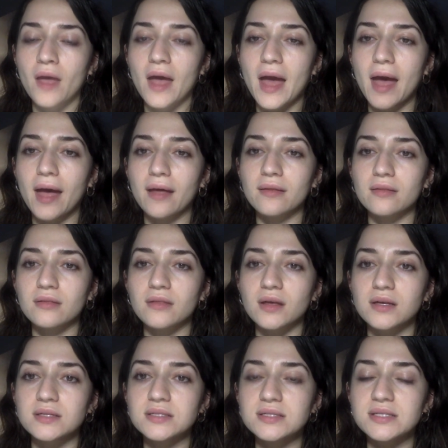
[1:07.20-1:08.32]
at
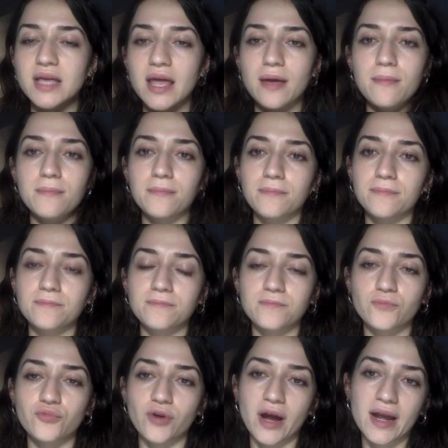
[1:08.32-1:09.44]
the same
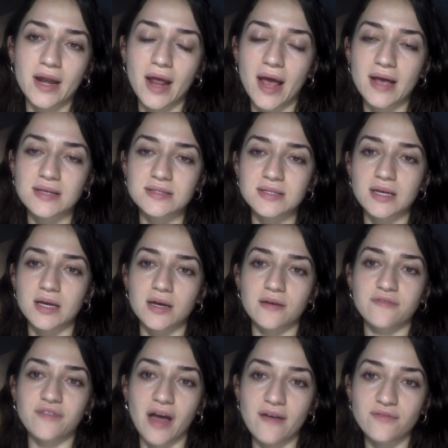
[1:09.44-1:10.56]
rate as a
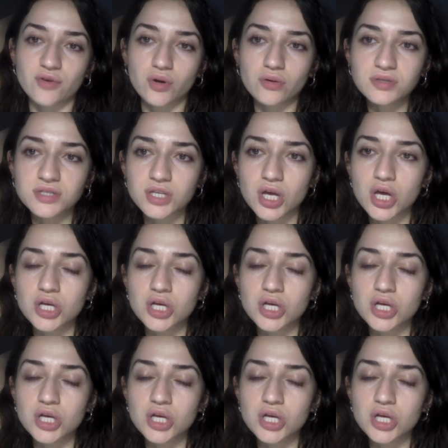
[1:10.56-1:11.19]
5-year-old.